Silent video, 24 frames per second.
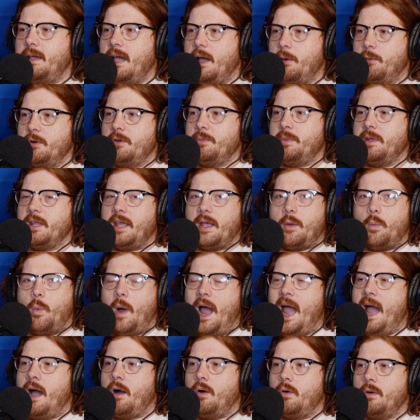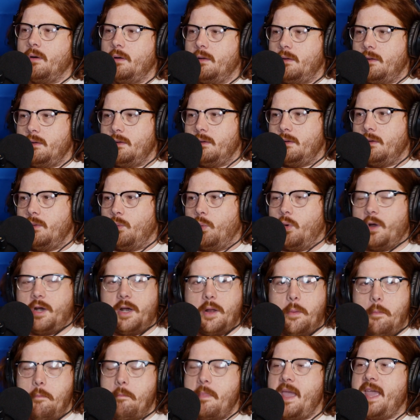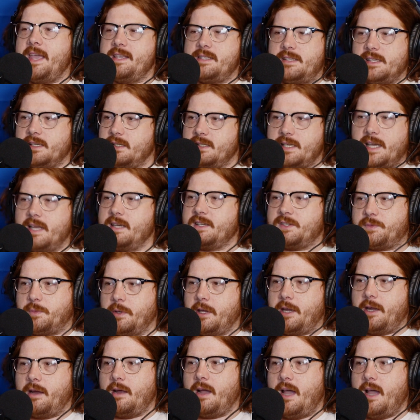I wouldn't be like, wow, what an amazing tennis player.